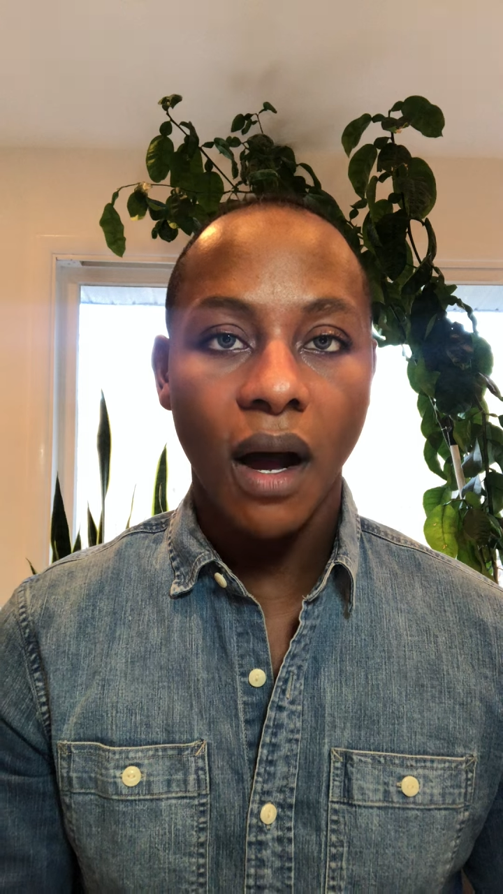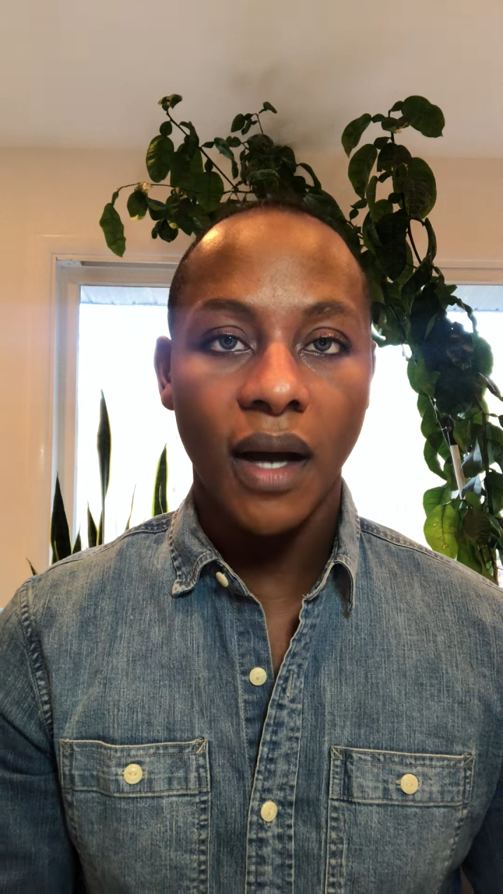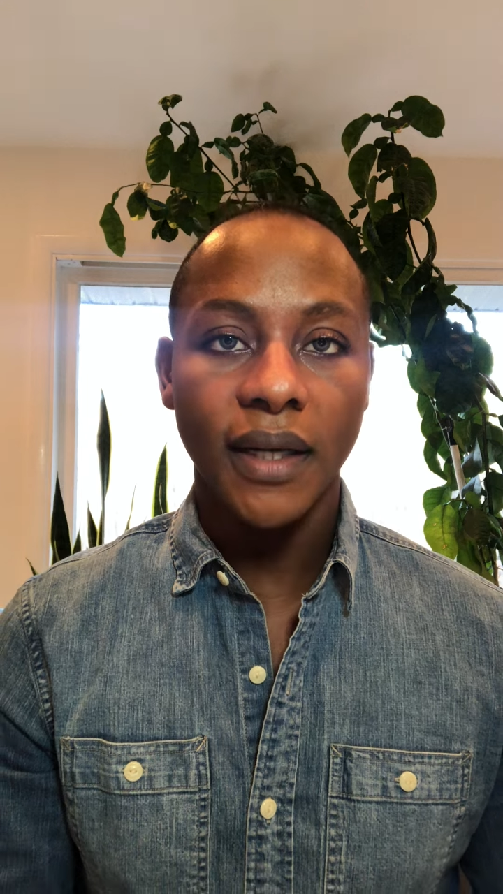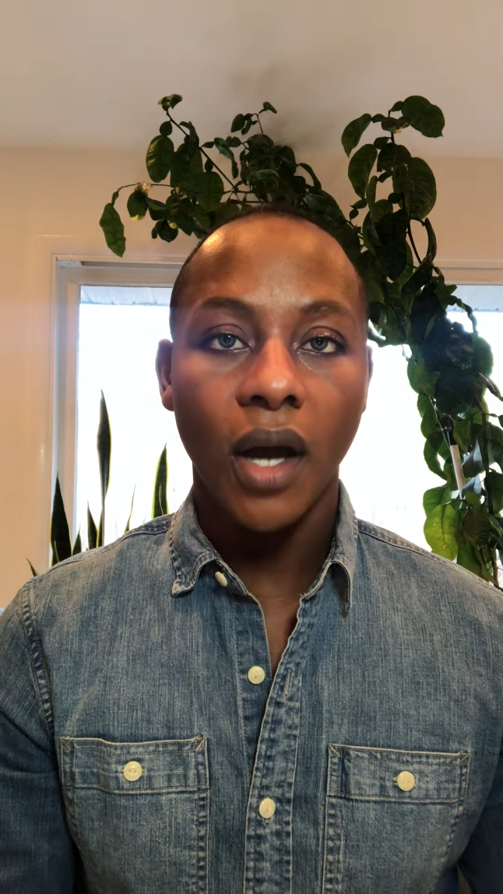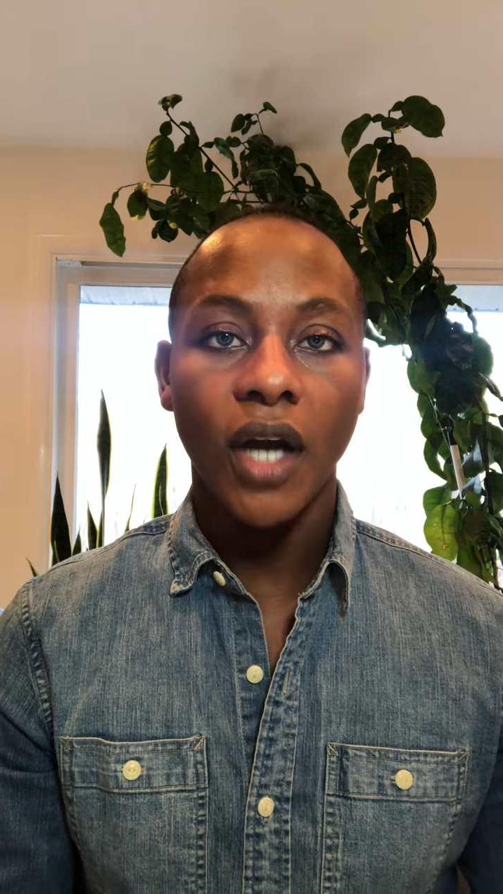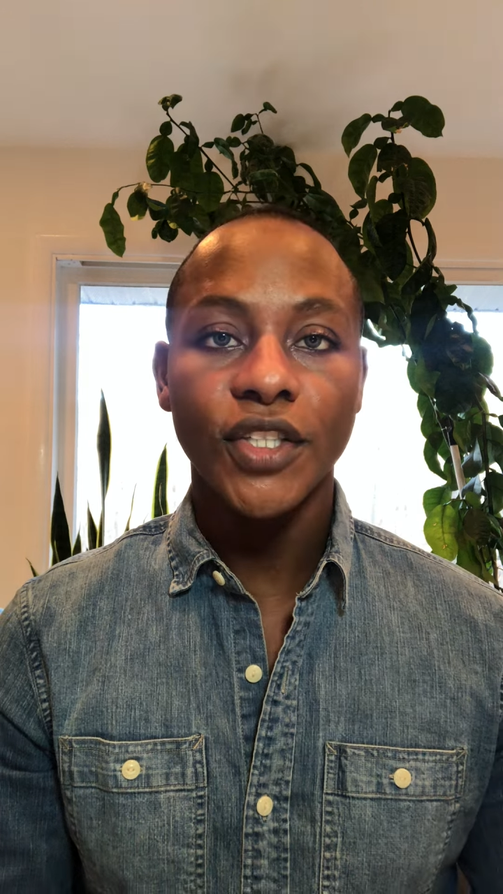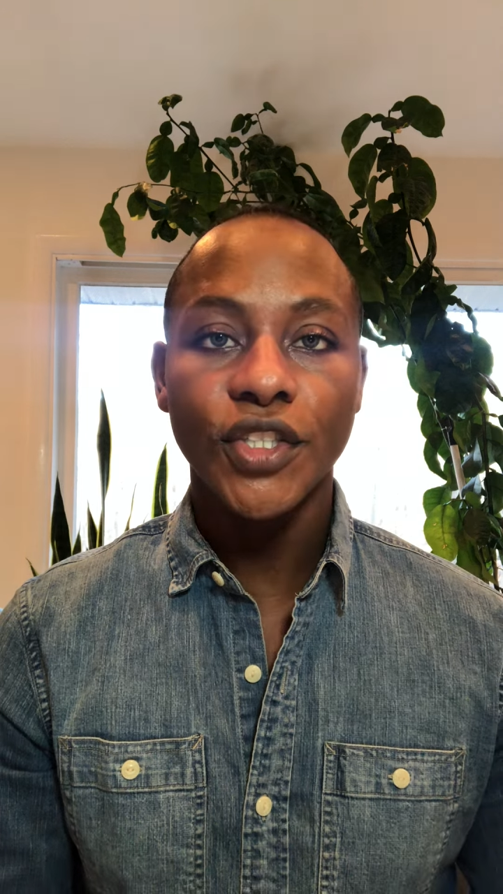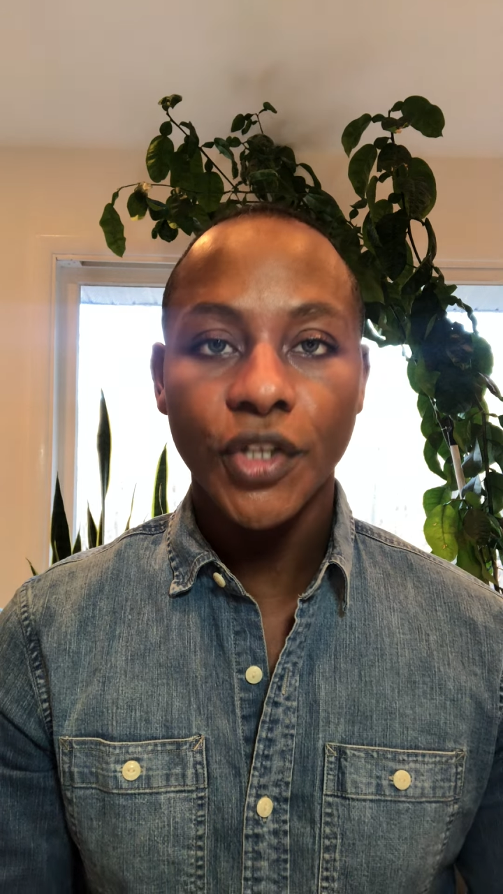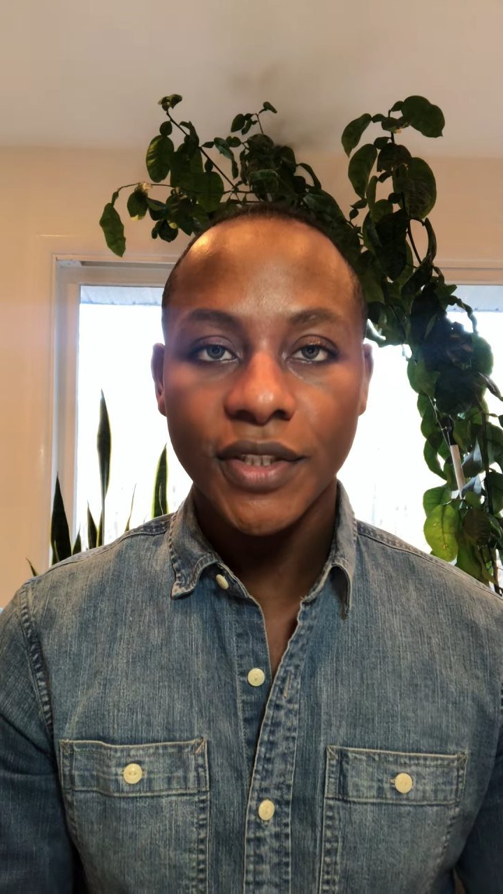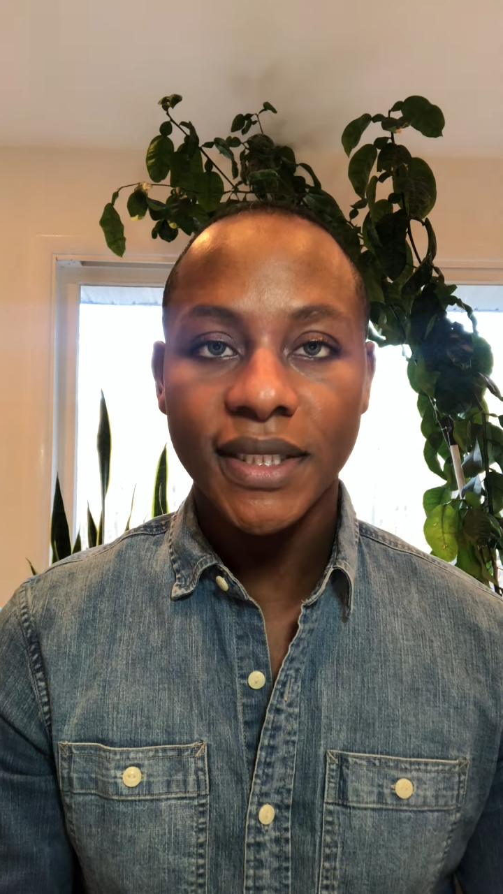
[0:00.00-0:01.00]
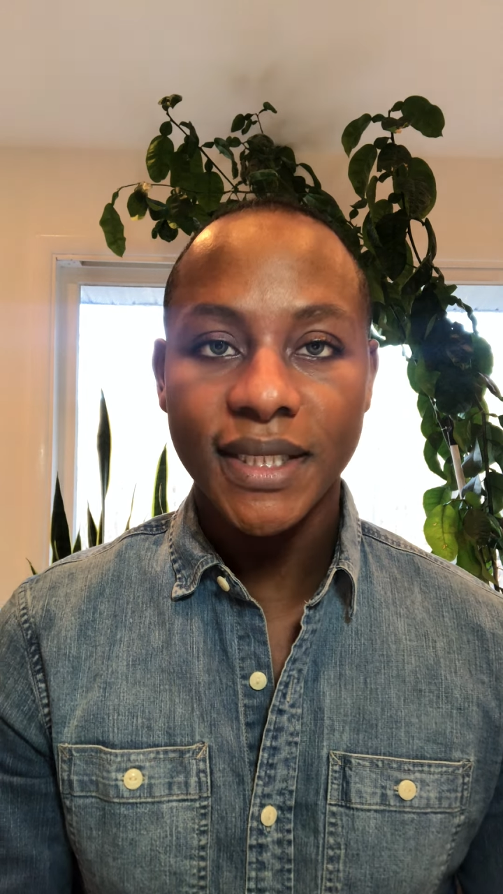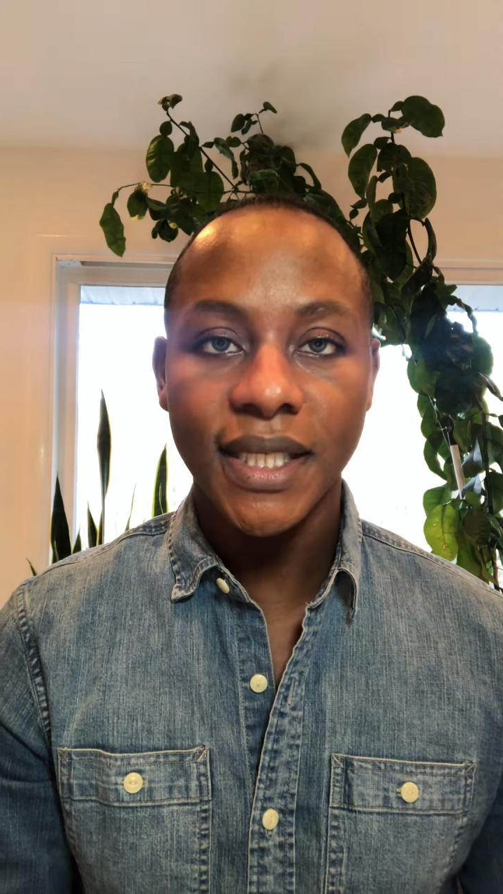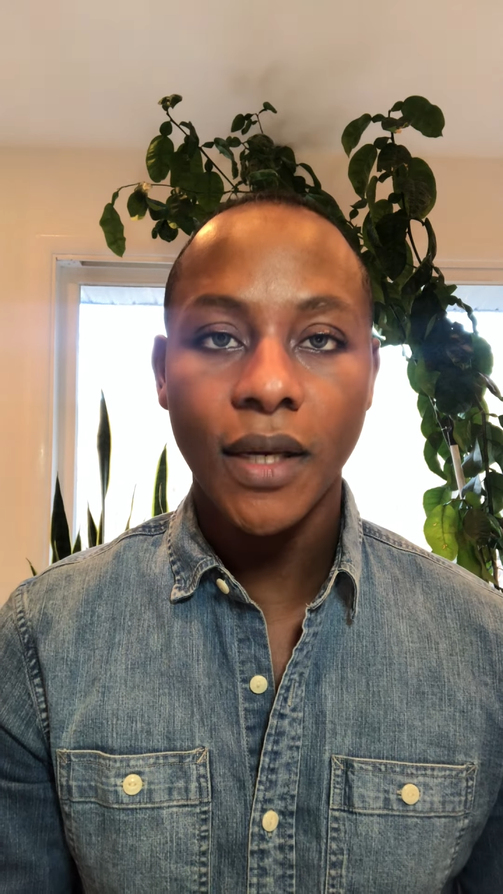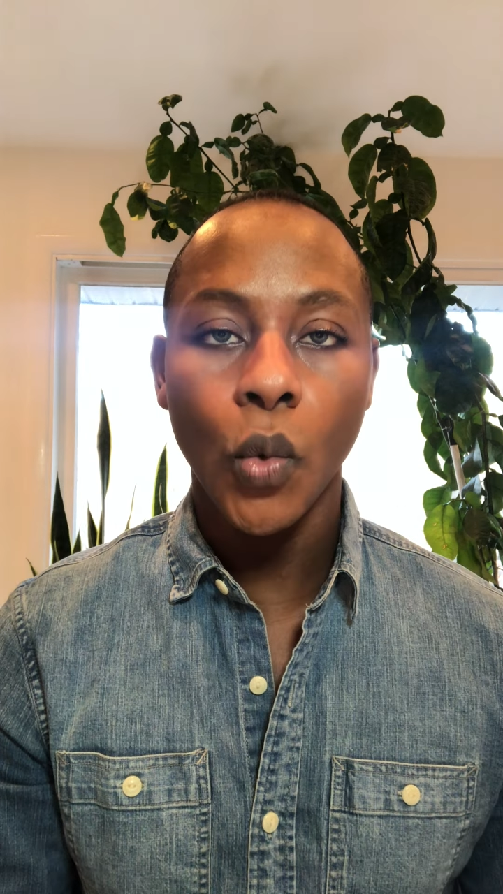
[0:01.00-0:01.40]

on uncertainty